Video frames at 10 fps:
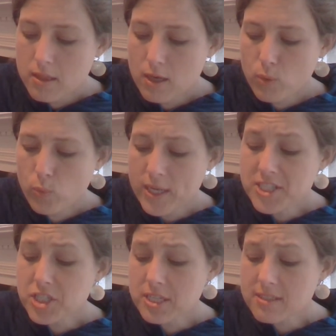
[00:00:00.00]
"The
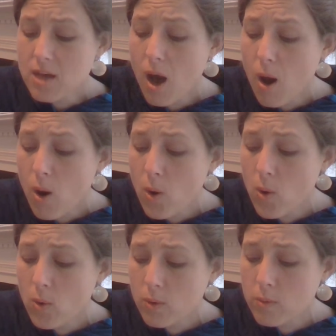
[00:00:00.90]
witch is
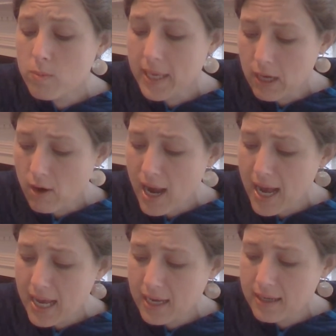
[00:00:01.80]
home," he
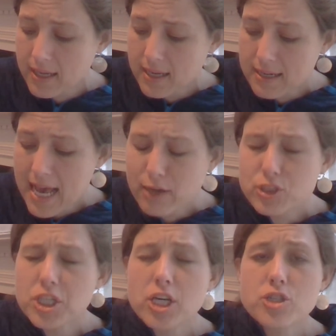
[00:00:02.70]
cried. "Now,
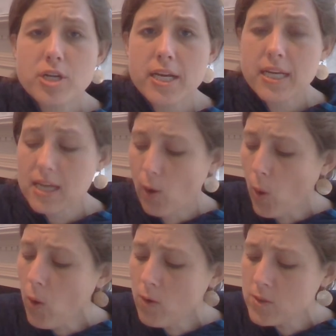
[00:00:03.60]
children,
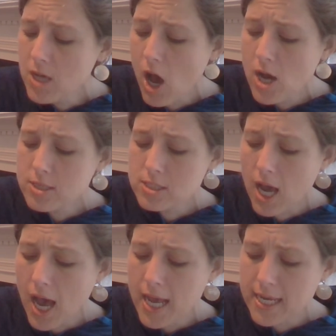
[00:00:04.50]
hold on
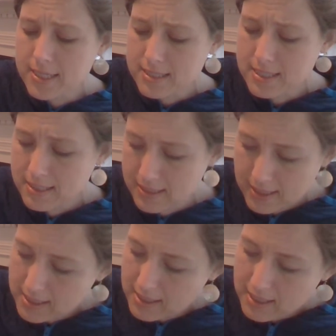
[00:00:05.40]
tight."
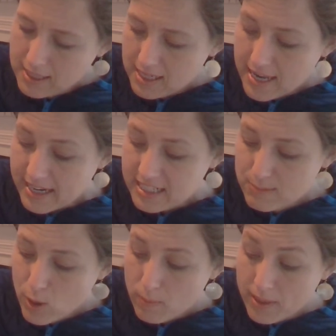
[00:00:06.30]
Next
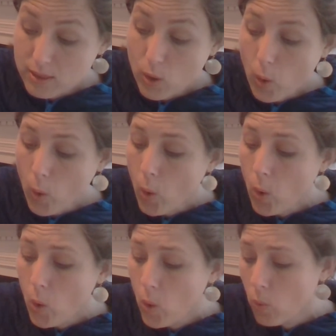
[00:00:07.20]
moment, the
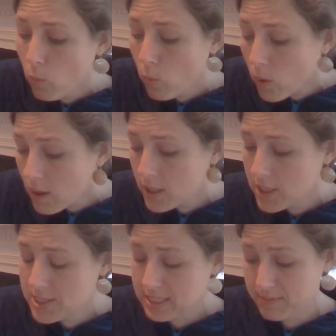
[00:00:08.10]
whole
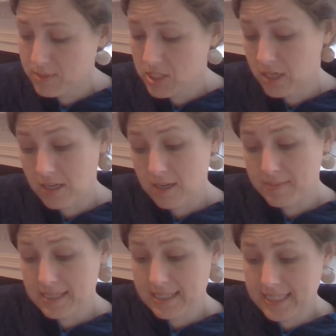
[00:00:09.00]
world seemed to turn
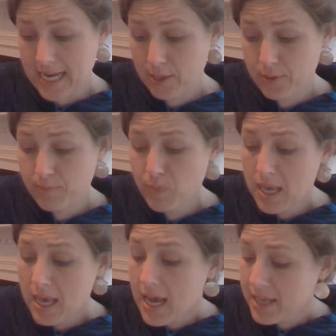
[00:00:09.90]
upside down,
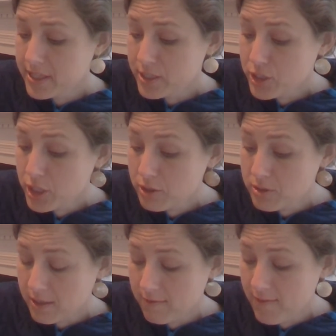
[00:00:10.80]
and the
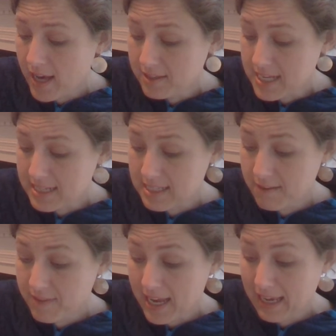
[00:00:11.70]
children felt as
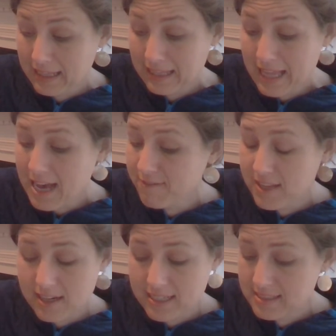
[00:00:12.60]
if they had left
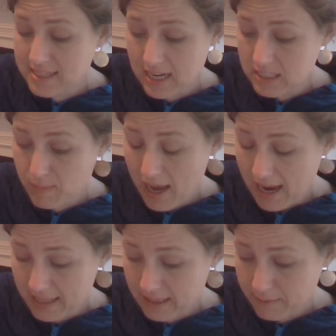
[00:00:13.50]
their insides
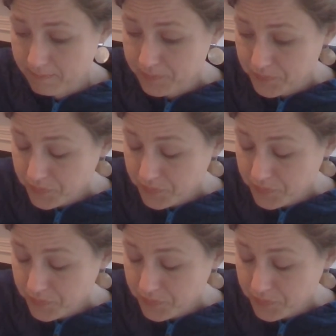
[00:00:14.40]
behind them,